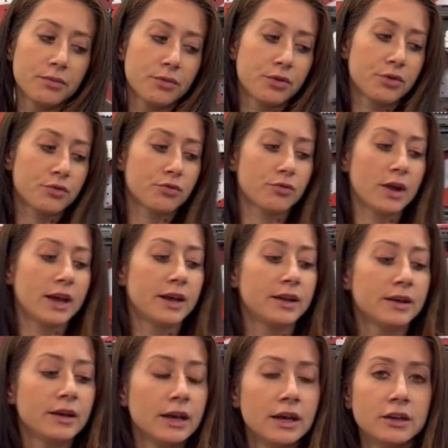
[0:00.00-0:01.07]

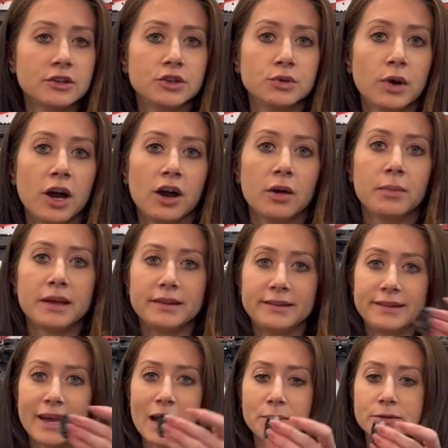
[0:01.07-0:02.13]
thread to hub
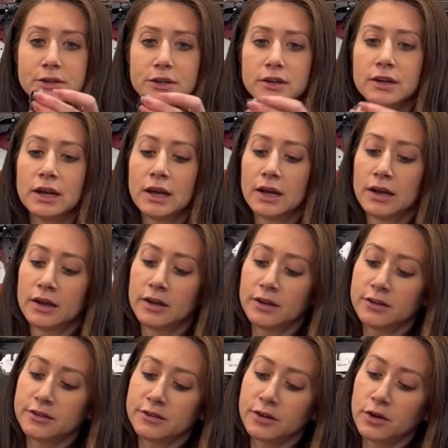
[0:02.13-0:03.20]
adapter.
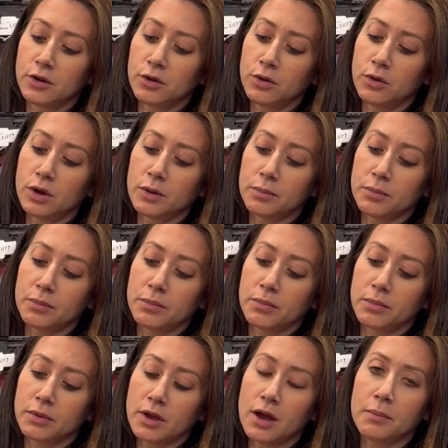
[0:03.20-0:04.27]
So
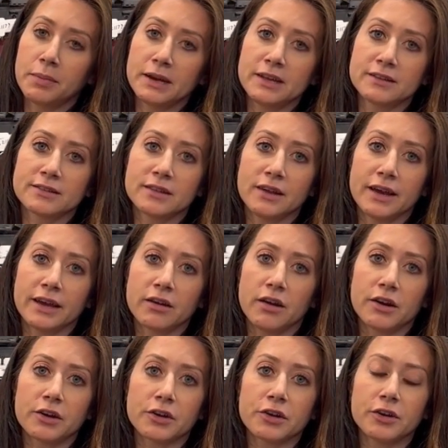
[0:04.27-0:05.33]
companies like
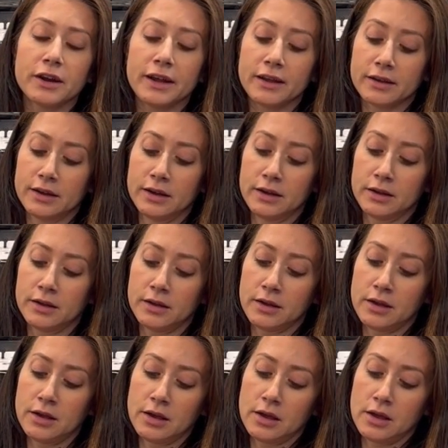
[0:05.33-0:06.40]
Otter Creek,
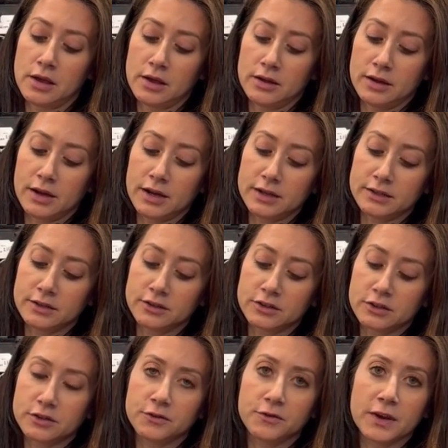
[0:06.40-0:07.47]

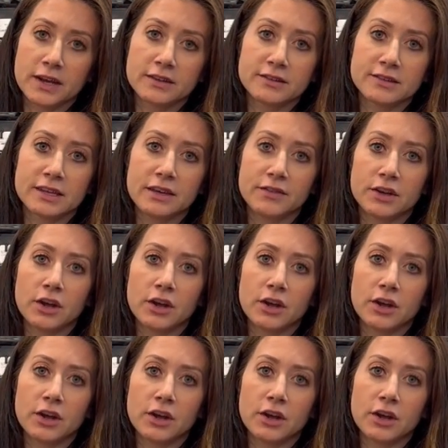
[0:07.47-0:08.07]
Diligent Defense, even